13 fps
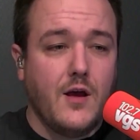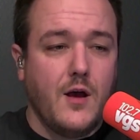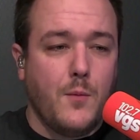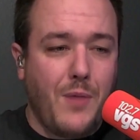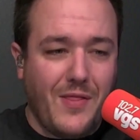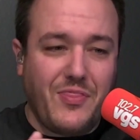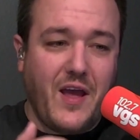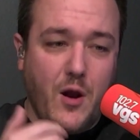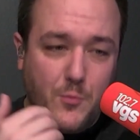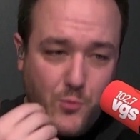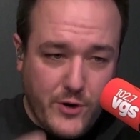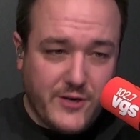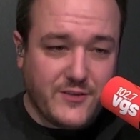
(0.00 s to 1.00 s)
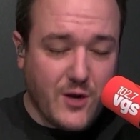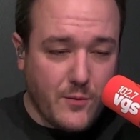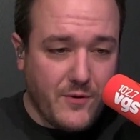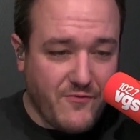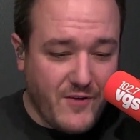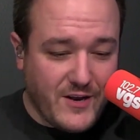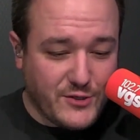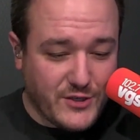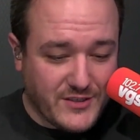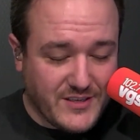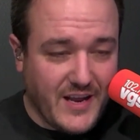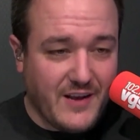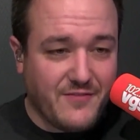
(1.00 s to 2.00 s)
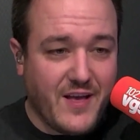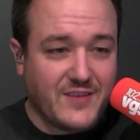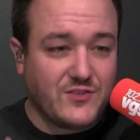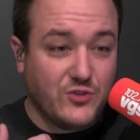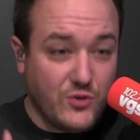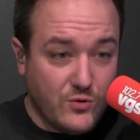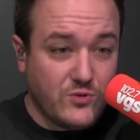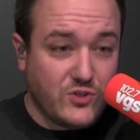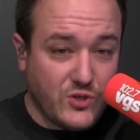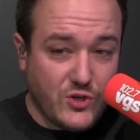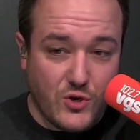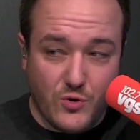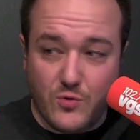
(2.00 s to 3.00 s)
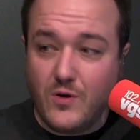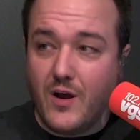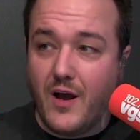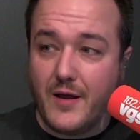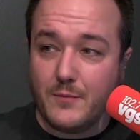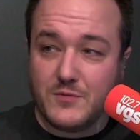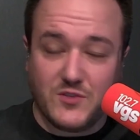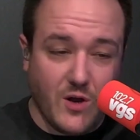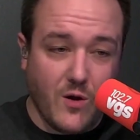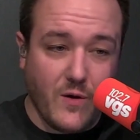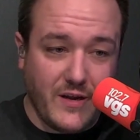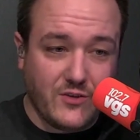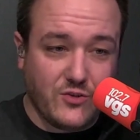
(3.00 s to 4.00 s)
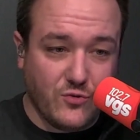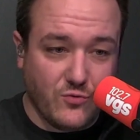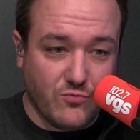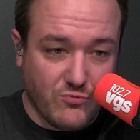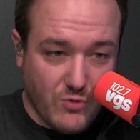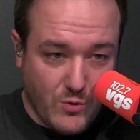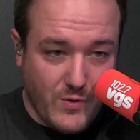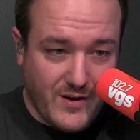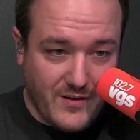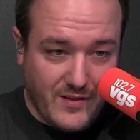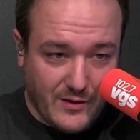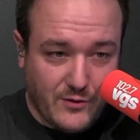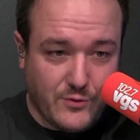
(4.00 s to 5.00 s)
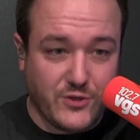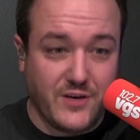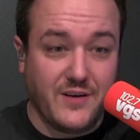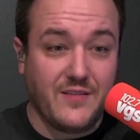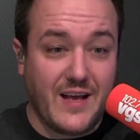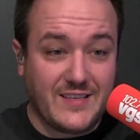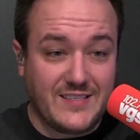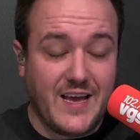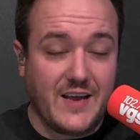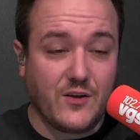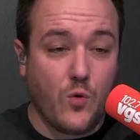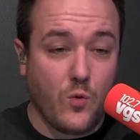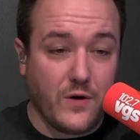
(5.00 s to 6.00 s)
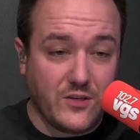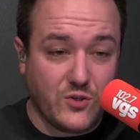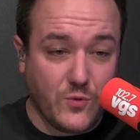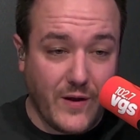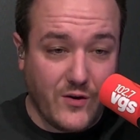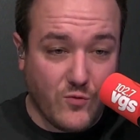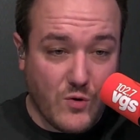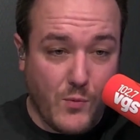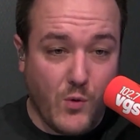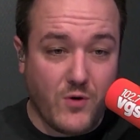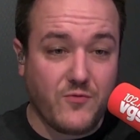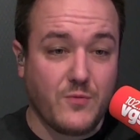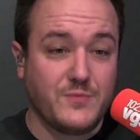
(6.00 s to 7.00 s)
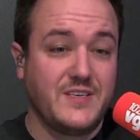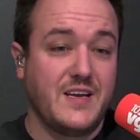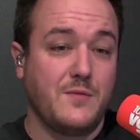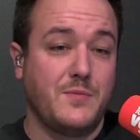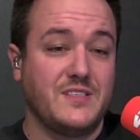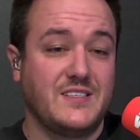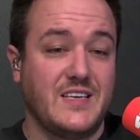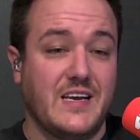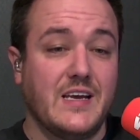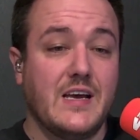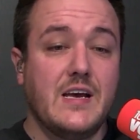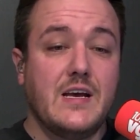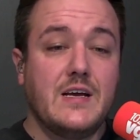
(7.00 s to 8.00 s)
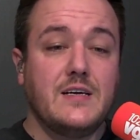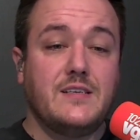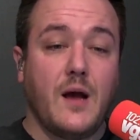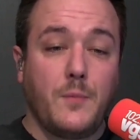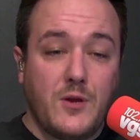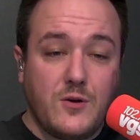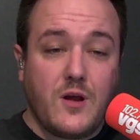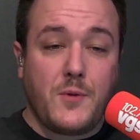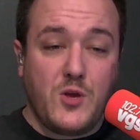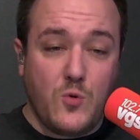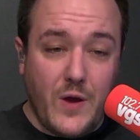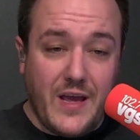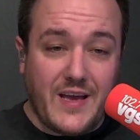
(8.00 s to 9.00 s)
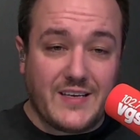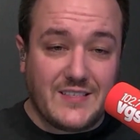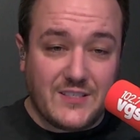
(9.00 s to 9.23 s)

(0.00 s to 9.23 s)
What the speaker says: But they are predetermined finishes. And if that's news to you, I am sorry to ruin the illusion. That said, according to a new report from CNBC, WWE is in